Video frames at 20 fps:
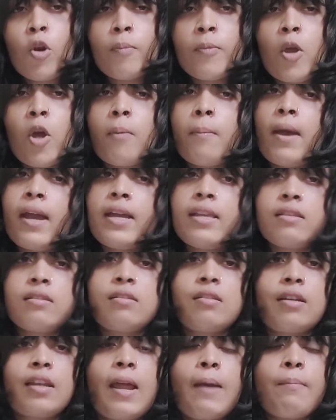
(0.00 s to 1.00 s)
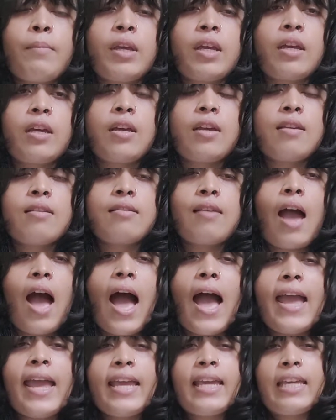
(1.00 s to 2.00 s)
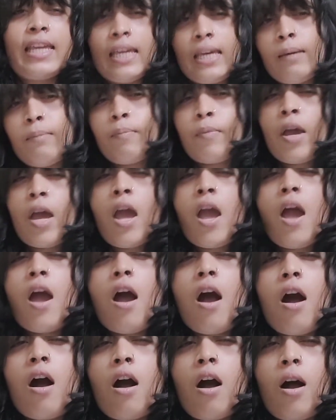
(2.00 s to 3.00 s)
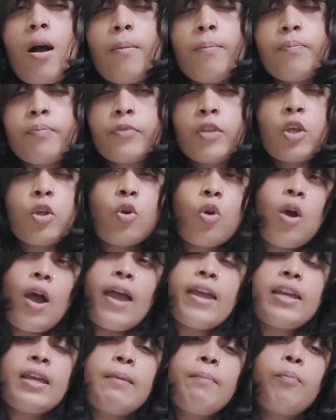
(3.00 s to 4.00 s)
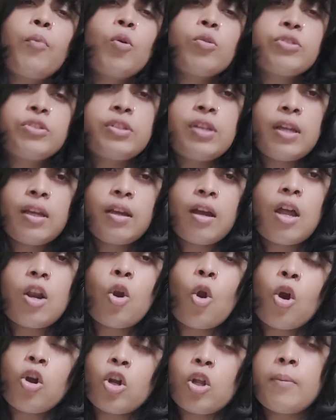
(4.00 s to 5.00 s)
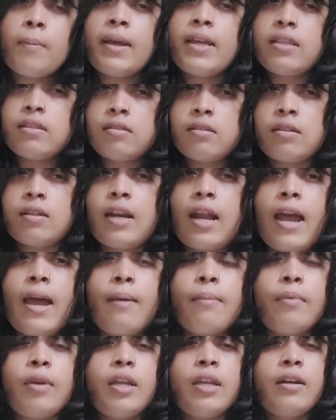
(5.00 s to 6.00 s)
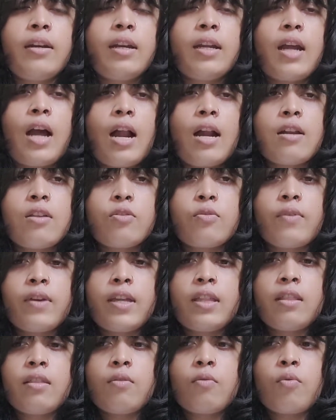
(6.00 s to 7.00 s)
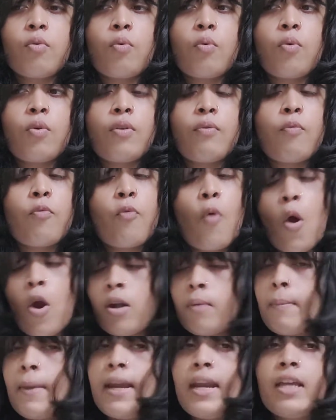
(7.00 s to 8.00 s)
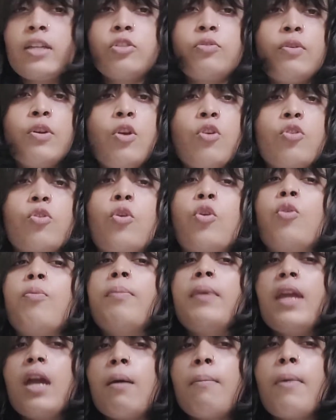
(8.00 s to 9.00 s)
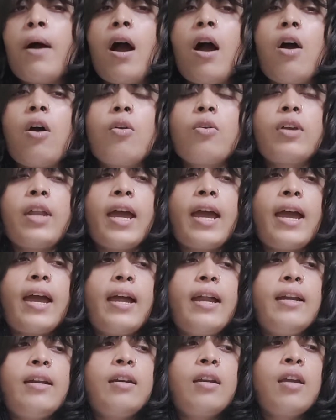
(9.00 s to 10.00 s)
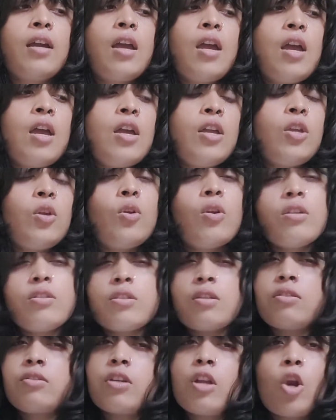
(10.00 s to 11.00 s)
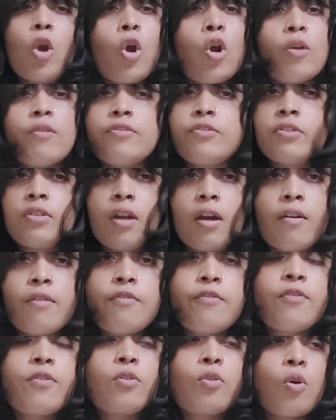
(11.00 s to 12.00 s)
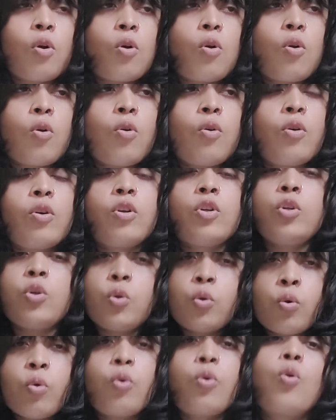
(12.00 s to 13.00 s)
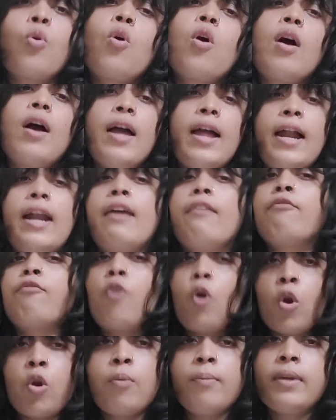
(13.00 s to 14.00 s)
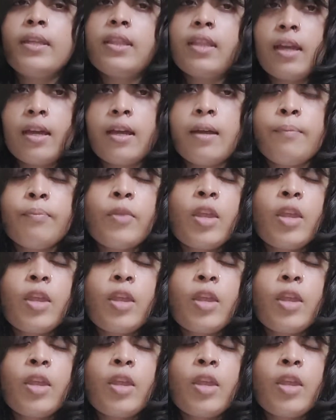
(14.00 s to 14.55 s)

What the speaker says: me on my Instagram, because I keep I keep posting a lot on my Instagram in regards with what my next video is going to be about, and you know, just a lot of stuff. So do go ahead and follow me there.